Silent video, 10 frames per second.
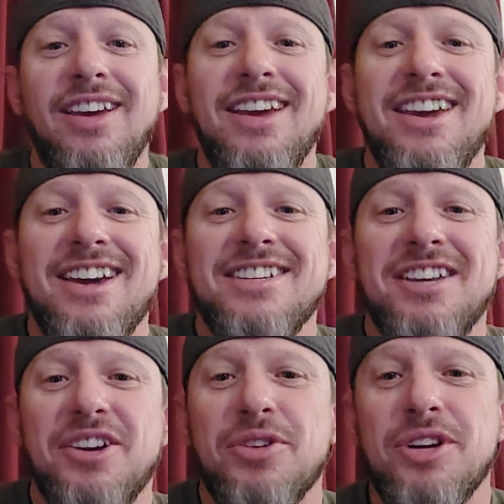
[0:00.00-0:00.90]
Hey
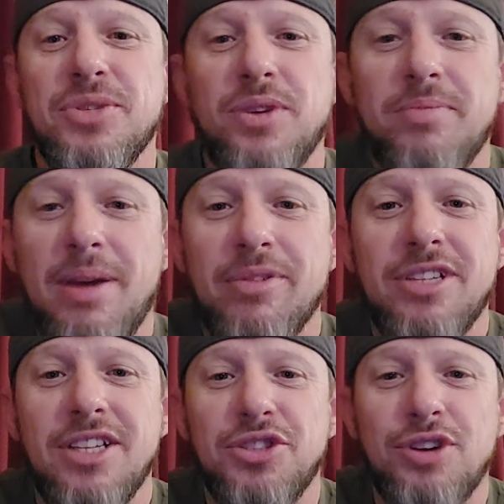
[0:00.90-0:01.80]
guys, Chris with Paper
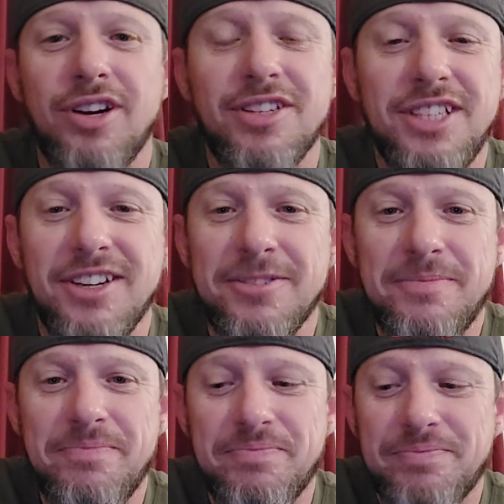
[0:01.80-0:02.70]
Chase Truckers here.
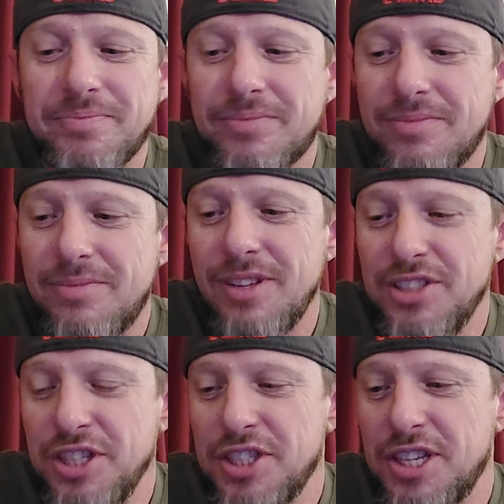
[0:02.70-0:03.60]

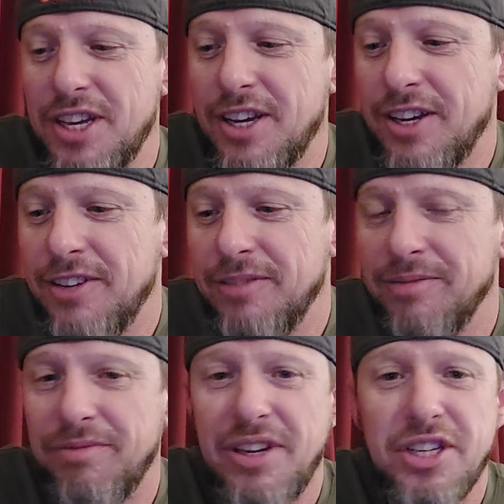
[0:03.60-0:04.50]
Just
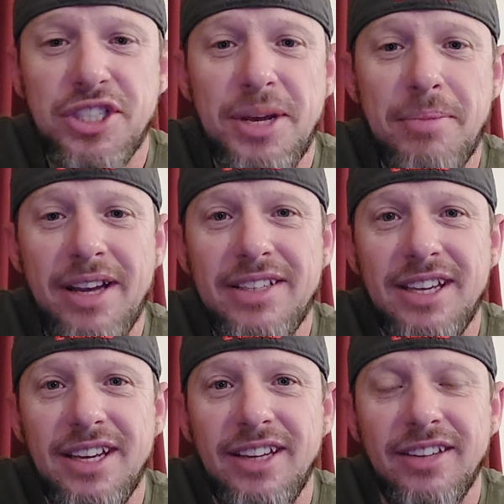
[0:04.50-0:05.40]
finishing up my
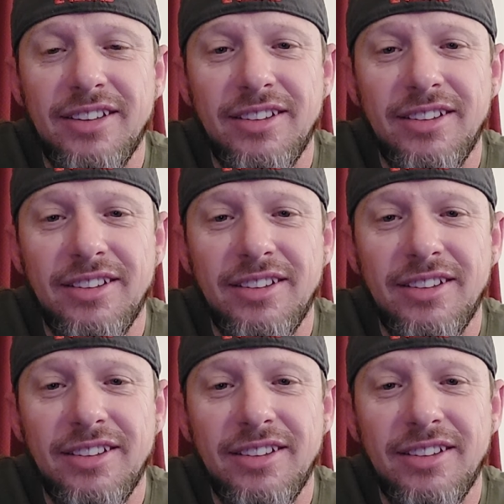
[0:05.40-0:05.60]
day.